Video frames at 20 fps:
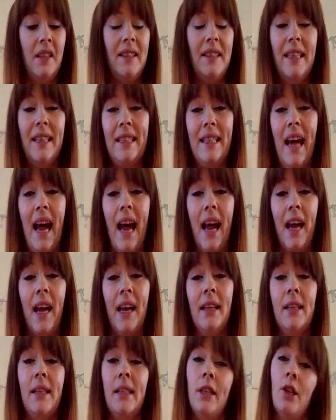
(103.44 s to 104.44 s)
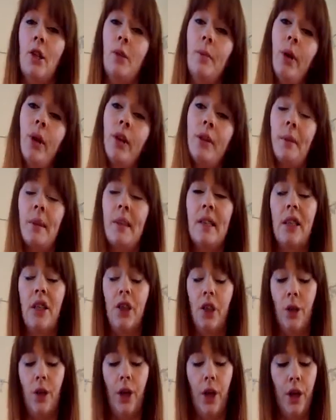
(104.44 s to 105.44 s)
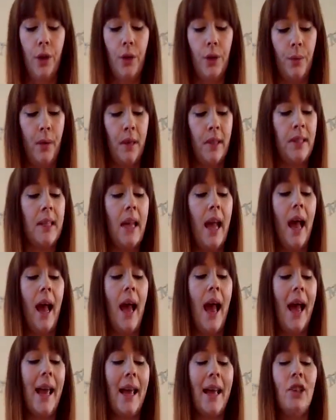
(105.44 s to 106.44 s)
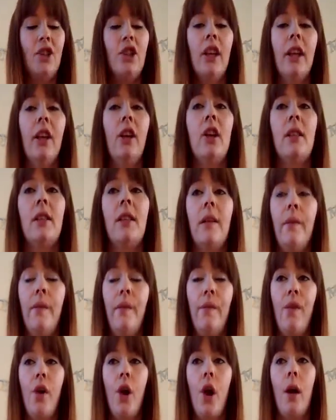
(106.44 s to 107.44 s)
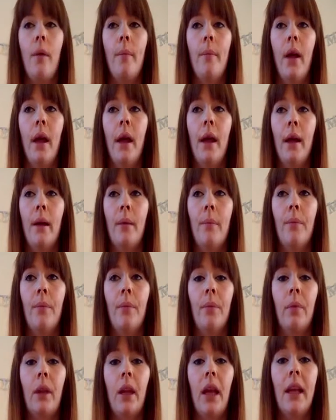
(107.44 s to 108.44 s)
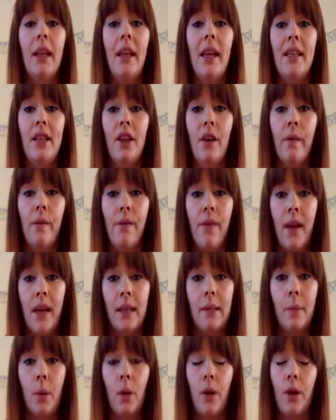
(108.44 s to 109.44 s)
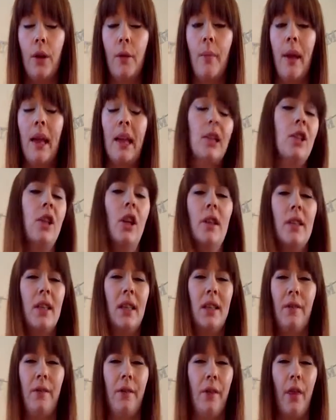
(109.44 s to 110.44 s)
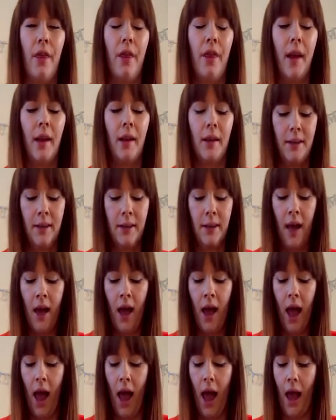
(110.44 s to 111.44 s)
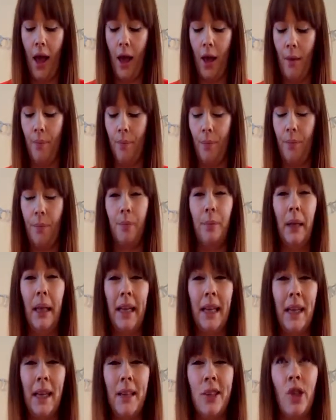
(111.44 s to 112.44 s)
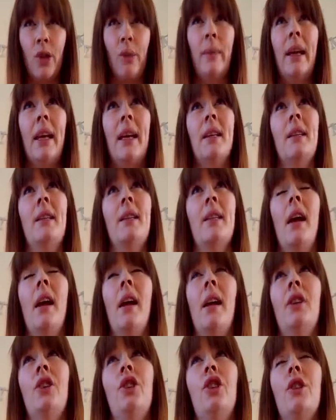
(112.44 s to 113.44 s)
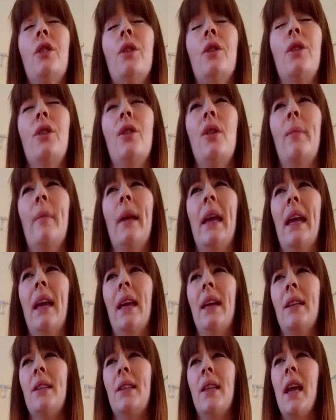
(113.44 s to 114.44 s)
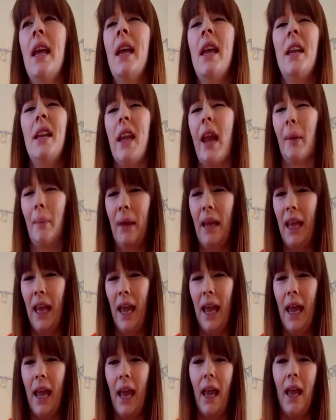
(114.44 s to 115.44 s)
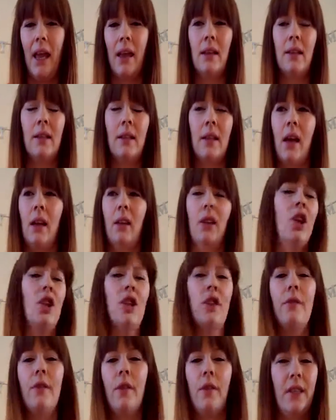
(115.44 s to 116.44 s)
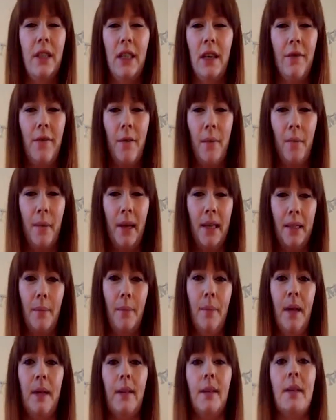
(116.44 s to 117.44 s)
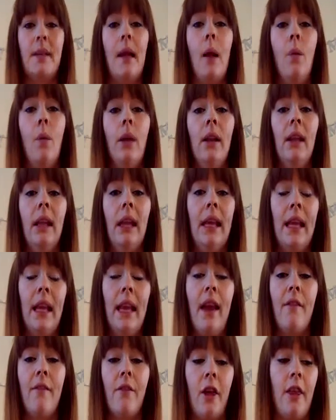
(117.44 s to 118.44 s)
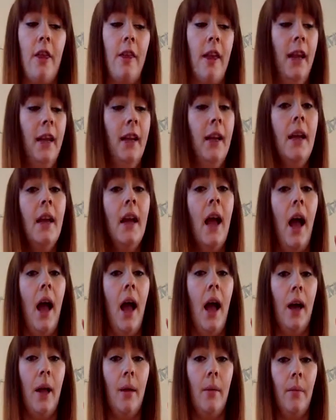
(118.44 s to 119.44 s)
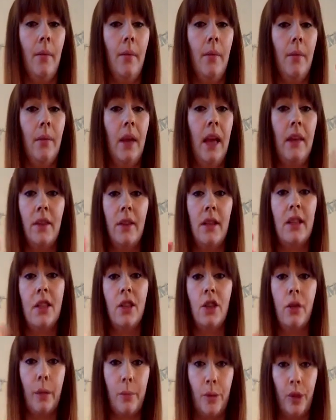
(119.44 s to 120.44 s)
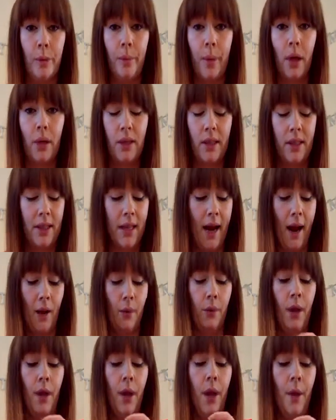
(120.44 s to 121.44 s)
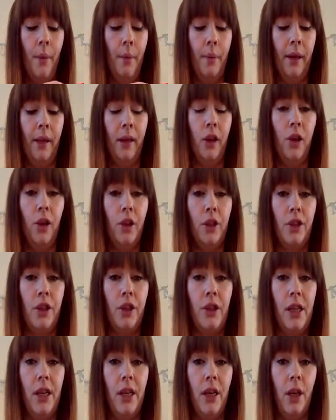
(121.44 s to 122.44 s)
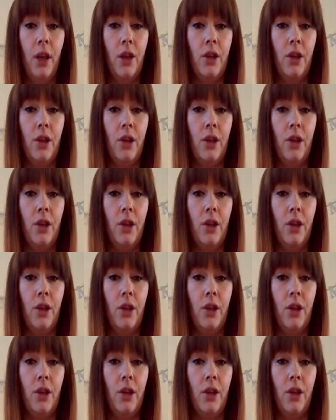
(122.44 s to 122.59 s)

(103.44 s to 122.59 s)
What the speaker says: designs. They do boys ones, they do girls ones. I actually got it from a lady on Facebook who makes lots of different things. Blingy dummies. She also makes nappy cakes and lots of other different bits and pieces. I will link everything in the description box down below, so you